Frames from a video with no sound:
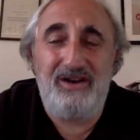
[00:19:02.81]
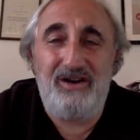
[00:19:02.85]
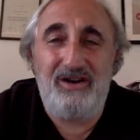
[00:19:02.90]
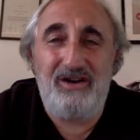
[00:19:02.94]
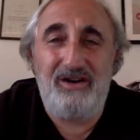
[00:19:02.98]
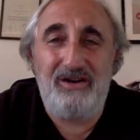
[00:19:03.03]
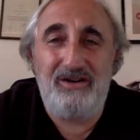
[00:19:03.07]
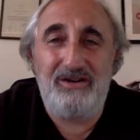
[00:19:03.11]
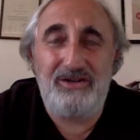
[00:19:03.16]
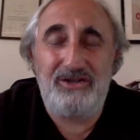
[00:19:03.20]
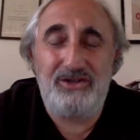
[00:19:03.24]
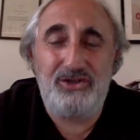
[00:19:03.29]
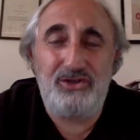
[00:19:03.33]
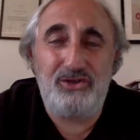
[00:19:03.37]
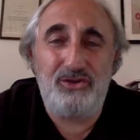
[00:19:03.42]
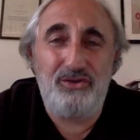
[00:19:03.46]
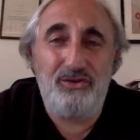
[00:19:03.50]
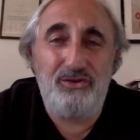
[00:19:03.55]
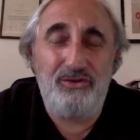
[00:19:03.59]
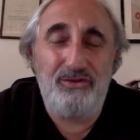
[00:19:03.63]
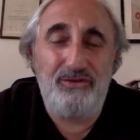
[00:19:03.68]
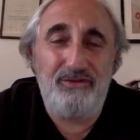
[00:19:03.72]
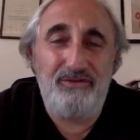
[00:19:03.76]
are
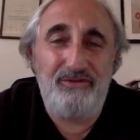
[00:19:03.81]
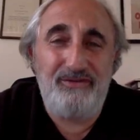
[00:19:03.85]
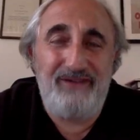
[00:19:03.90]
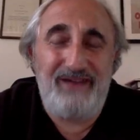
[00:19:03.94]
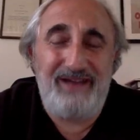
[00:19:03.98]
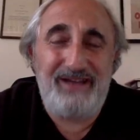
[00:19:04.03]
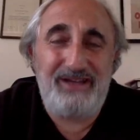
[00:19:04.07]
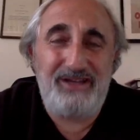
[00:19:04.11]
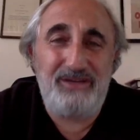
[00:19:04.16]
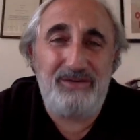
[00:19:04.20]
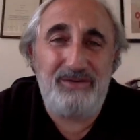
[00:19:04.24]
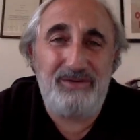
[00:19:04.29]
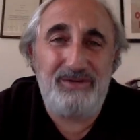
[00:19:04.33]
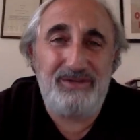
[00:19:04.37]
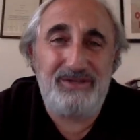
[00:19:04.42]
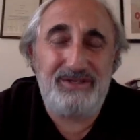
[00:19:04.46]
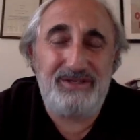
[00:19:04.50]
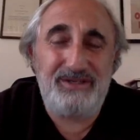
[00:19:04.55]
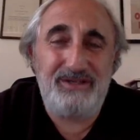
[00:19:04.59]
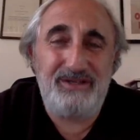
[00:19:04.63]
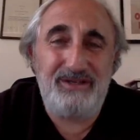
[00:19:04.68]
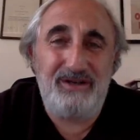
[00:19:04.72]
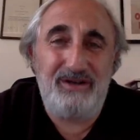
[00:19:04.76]
so
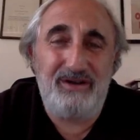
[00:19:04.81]
vacuous,